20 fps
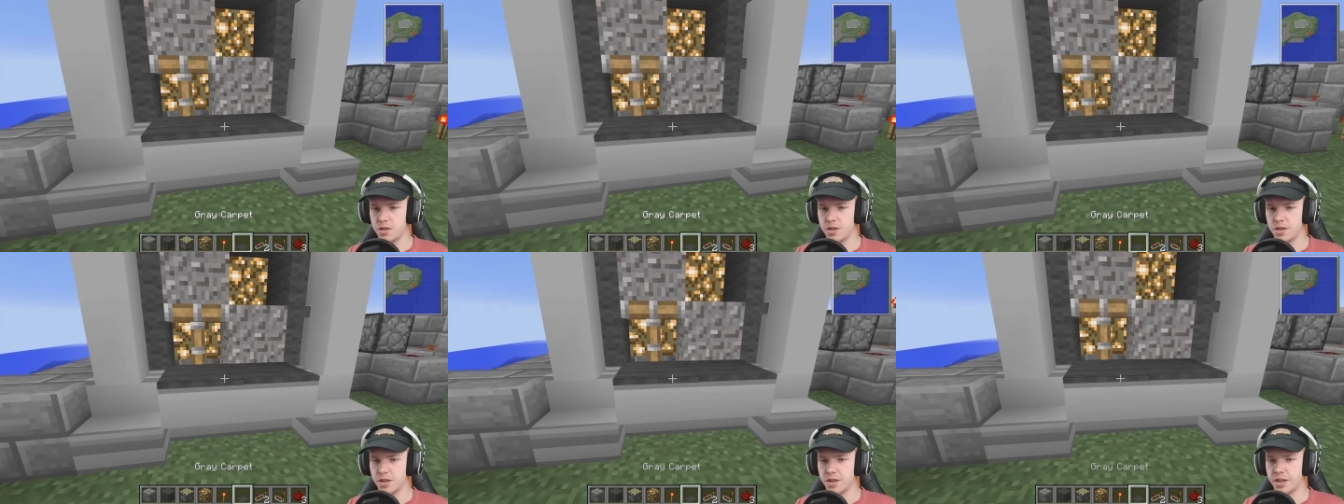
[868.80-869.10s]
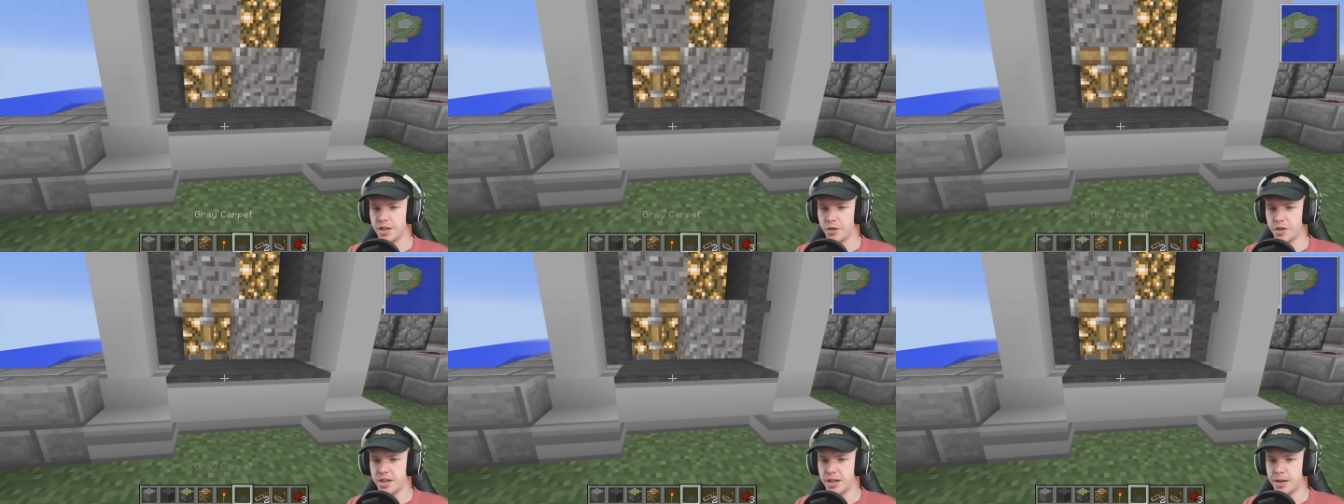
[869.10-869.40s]

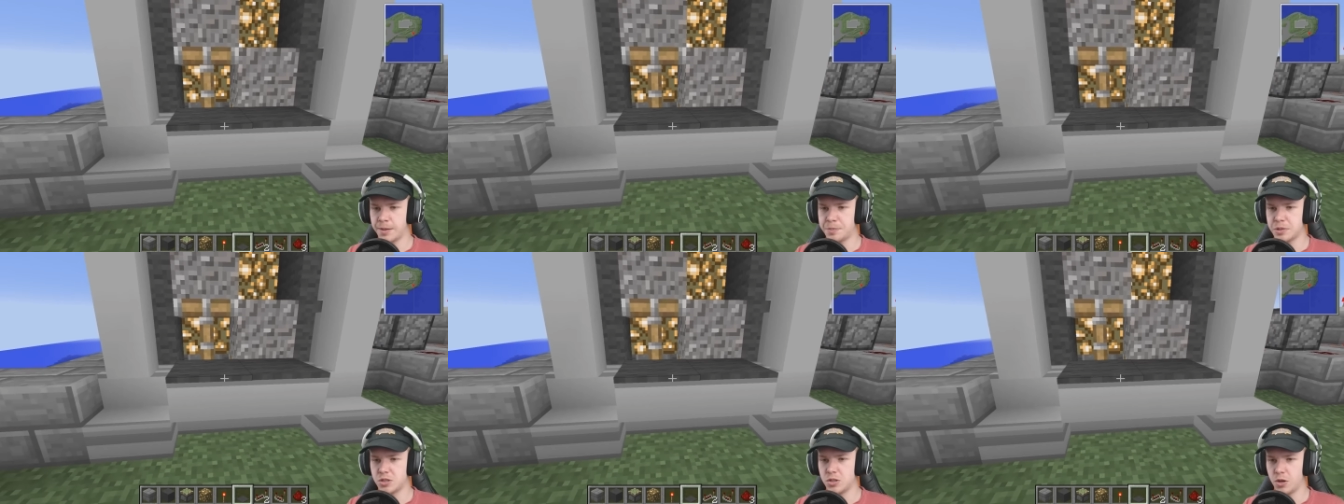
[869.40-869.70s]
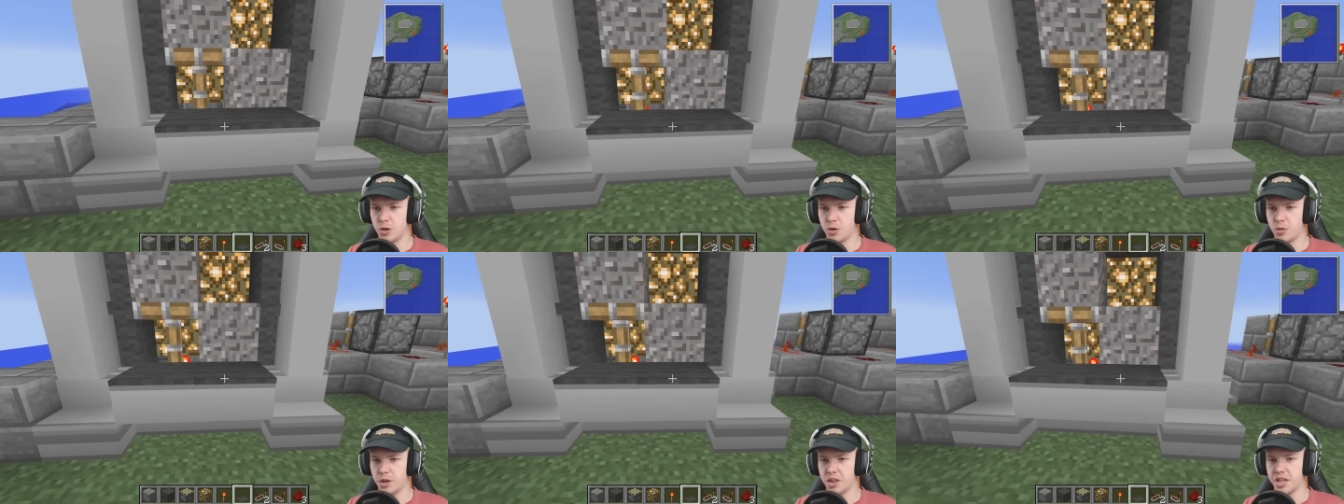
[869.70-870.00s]
No, carpet's
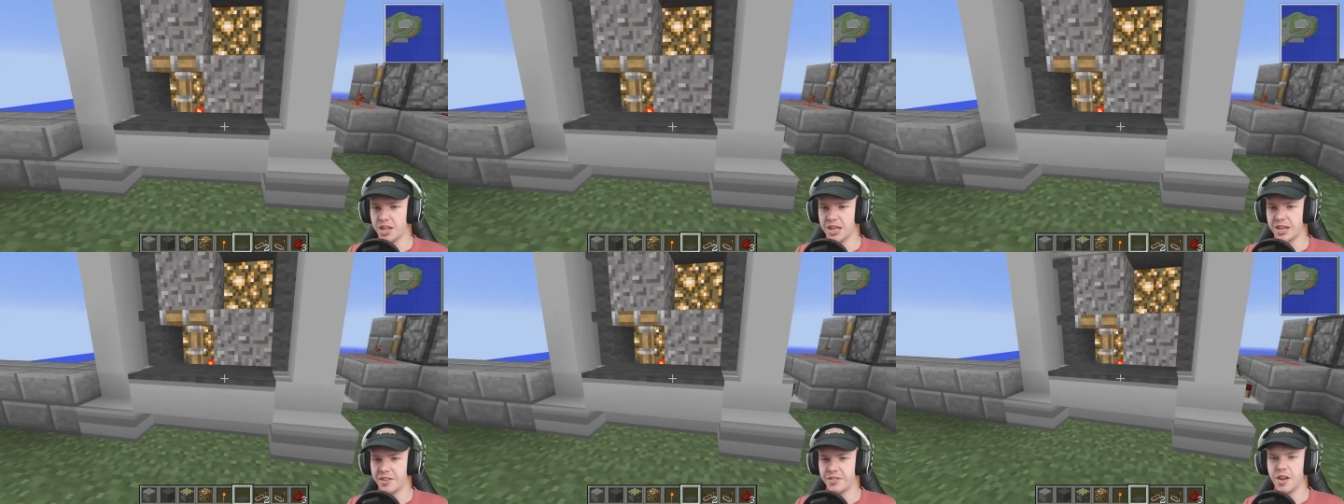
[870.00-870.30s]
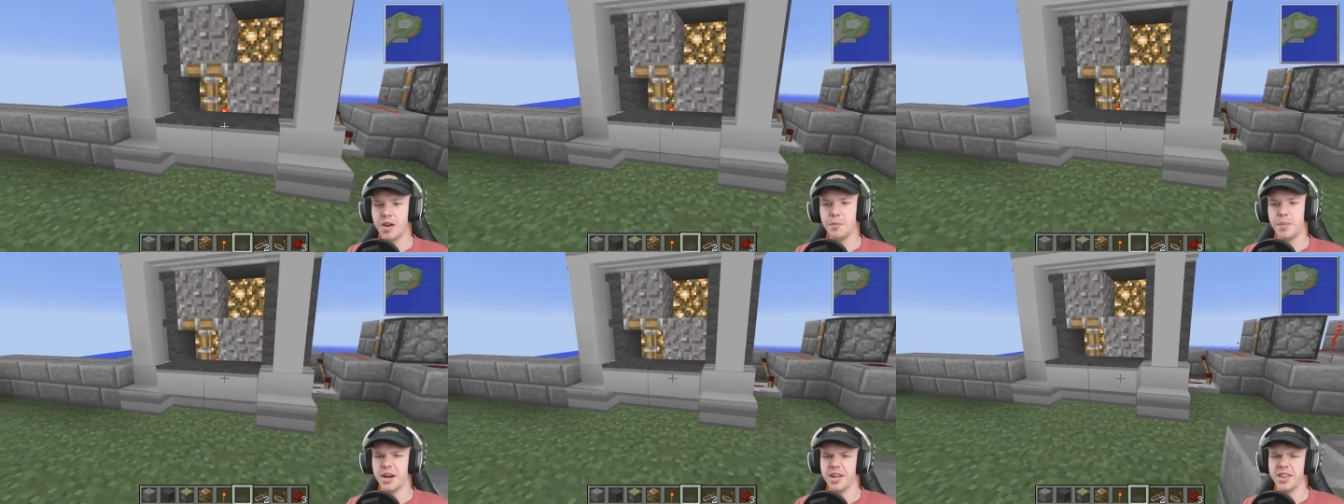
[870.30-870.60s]
not quite thick enough.
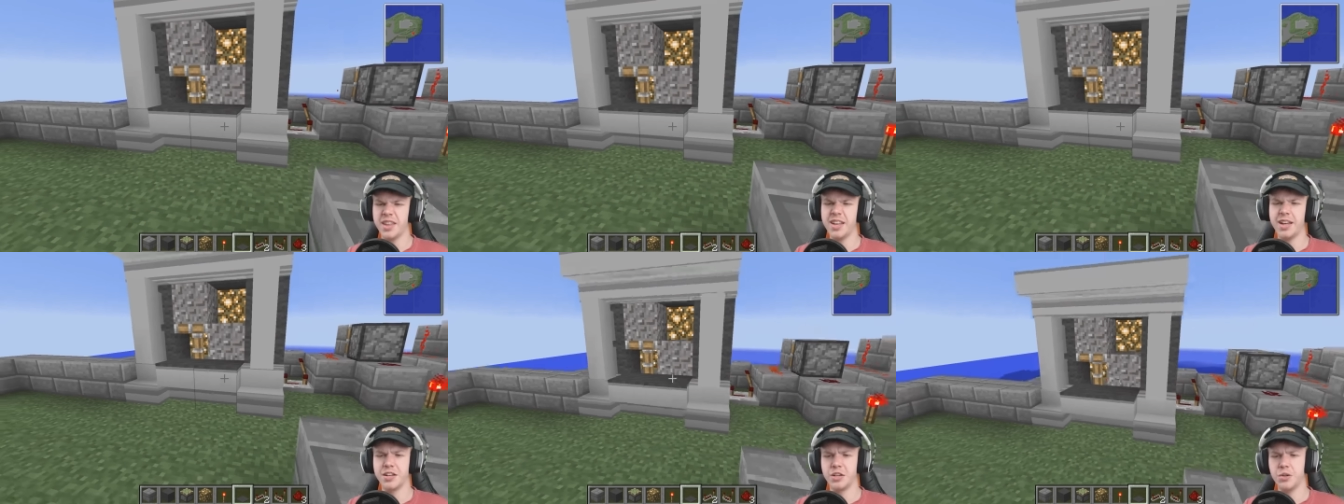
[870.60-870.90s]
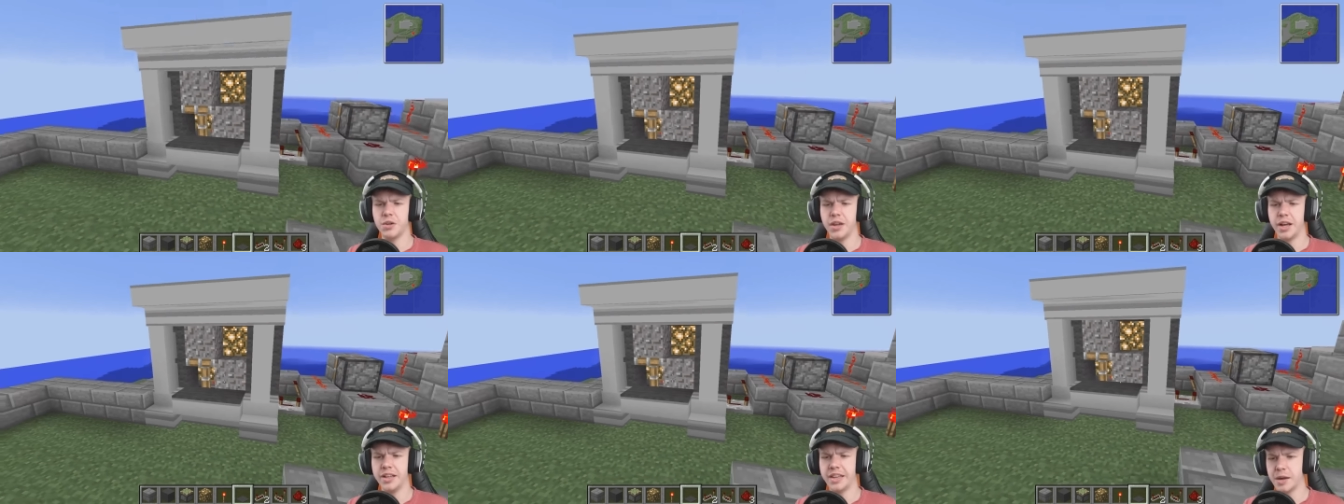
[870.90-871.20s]
But I think I do
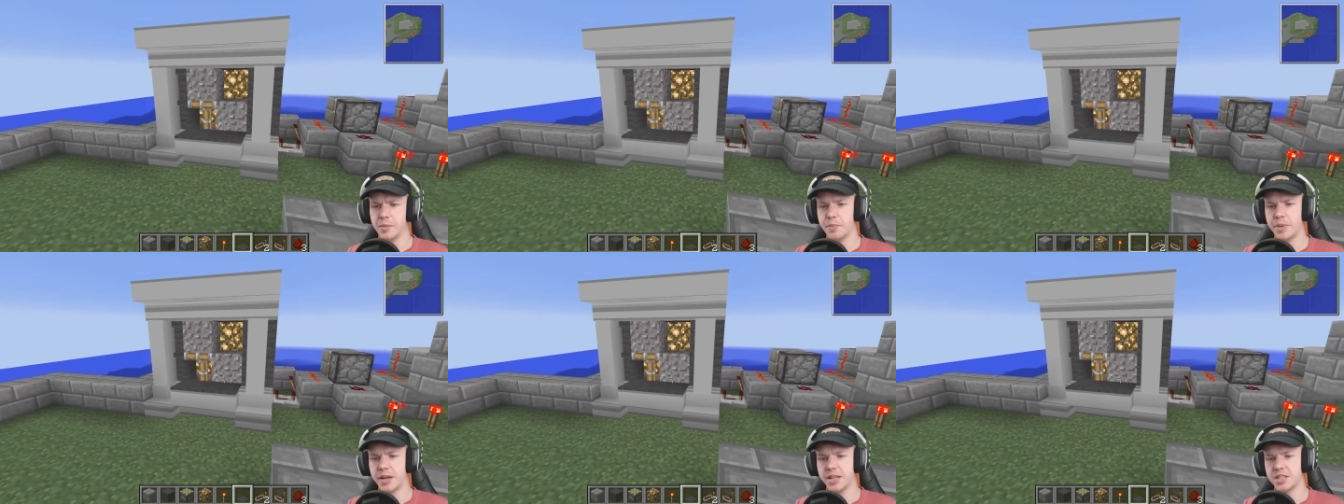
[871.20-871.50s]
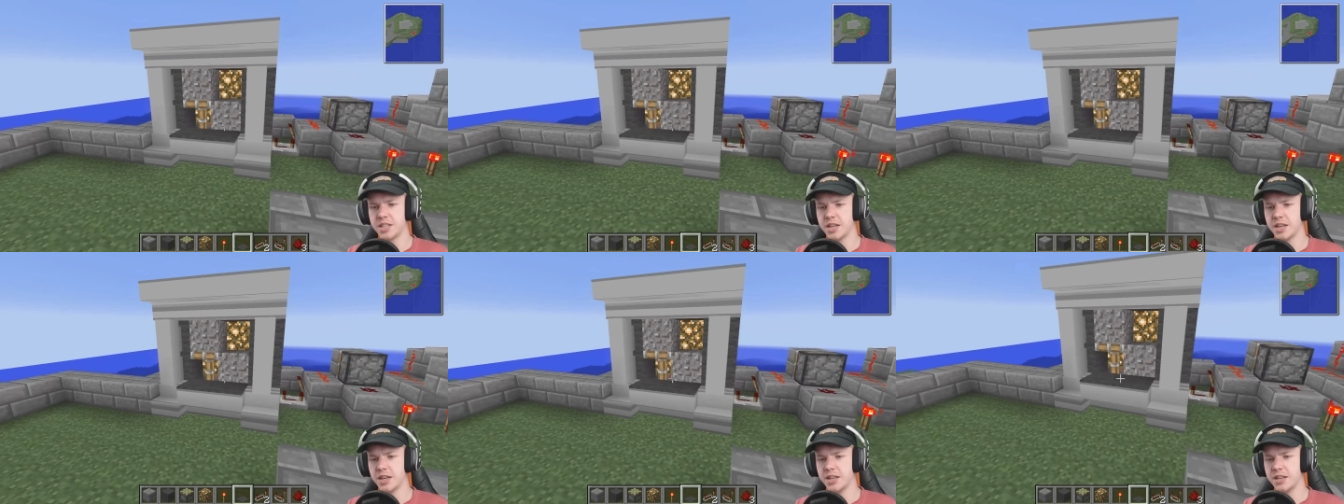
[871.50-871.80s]
like that
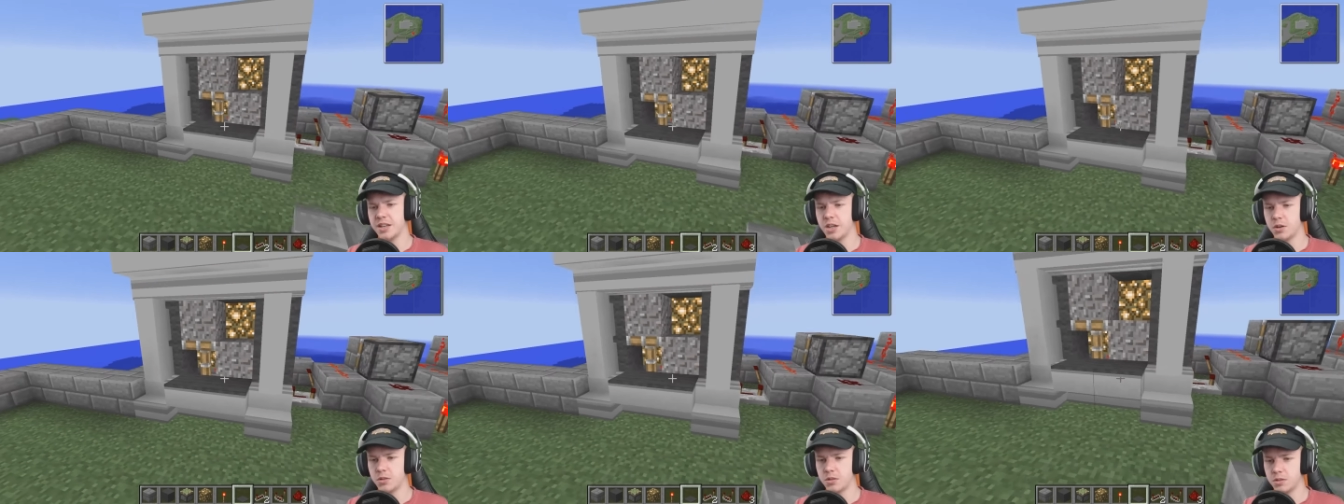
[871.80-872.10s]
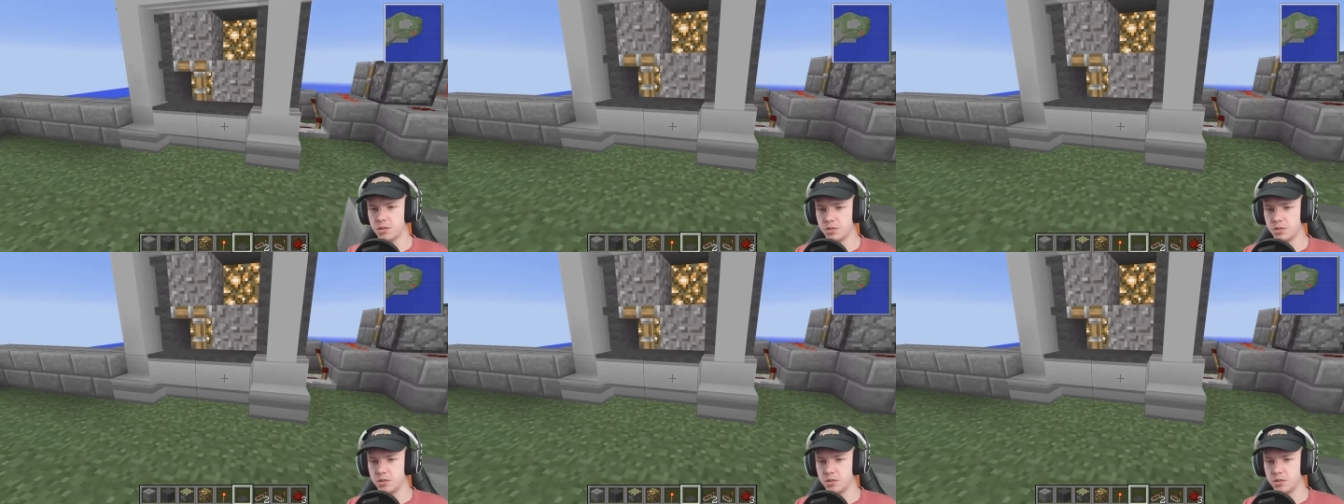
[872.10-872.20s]
better. No.